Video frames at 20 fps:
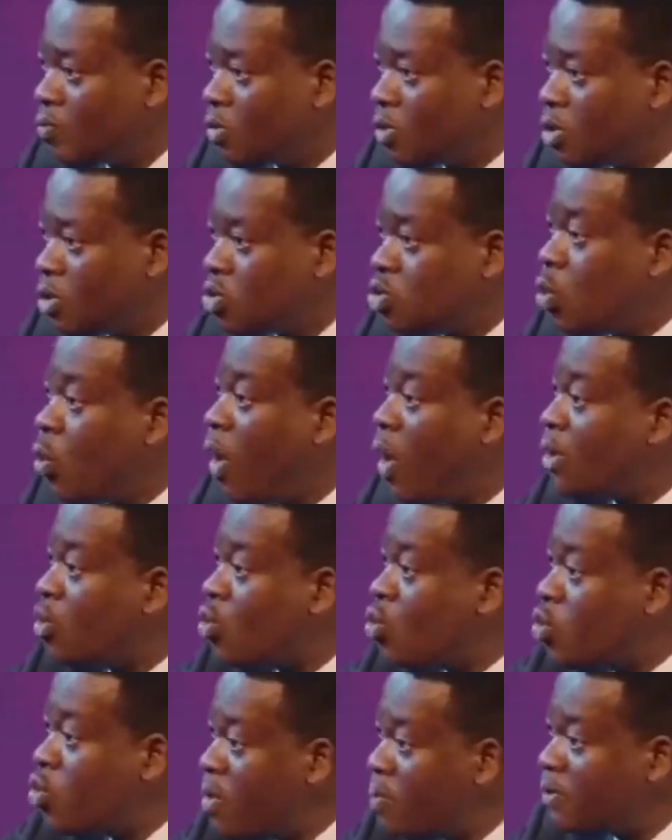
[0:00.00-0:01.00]
To
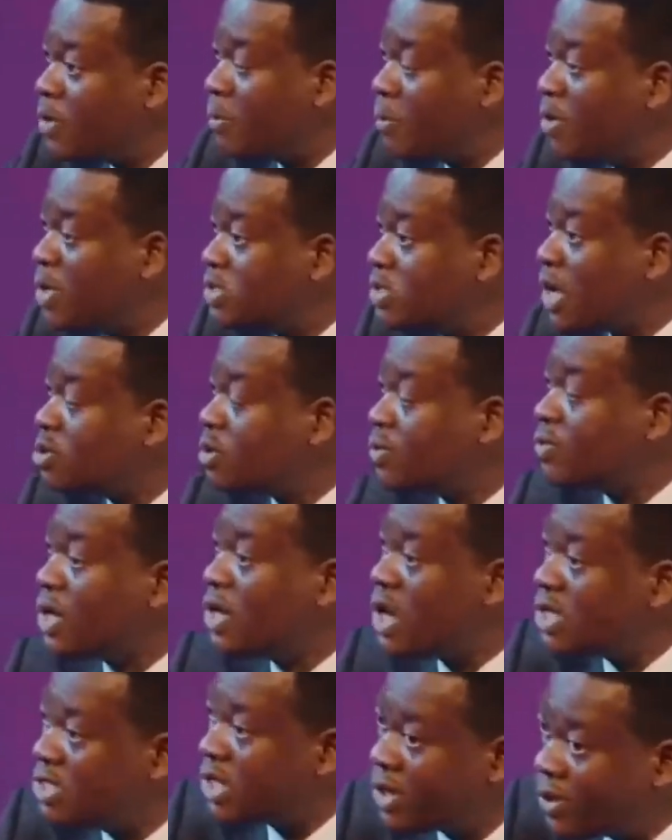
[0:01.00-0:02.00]
equip the ministers of the
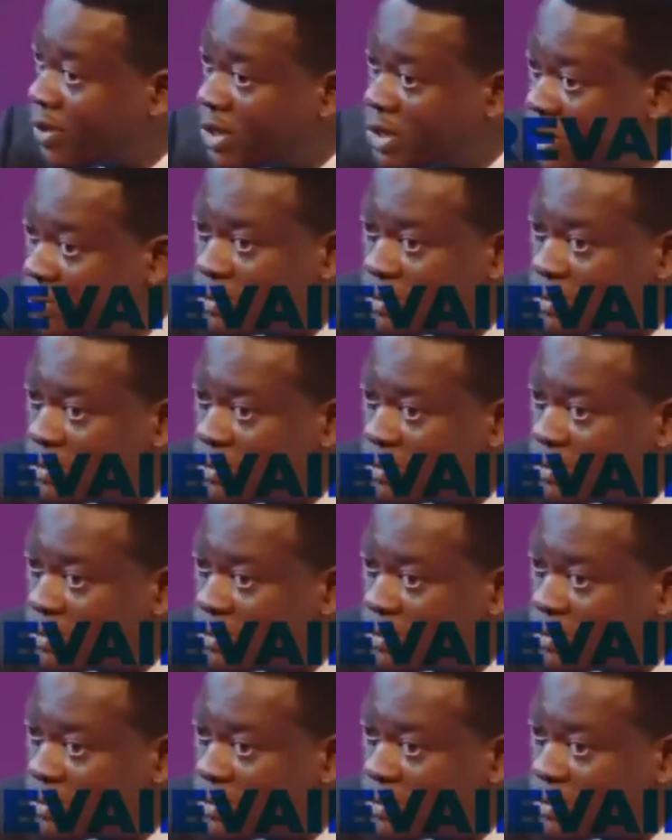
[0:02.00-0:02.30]
next generation.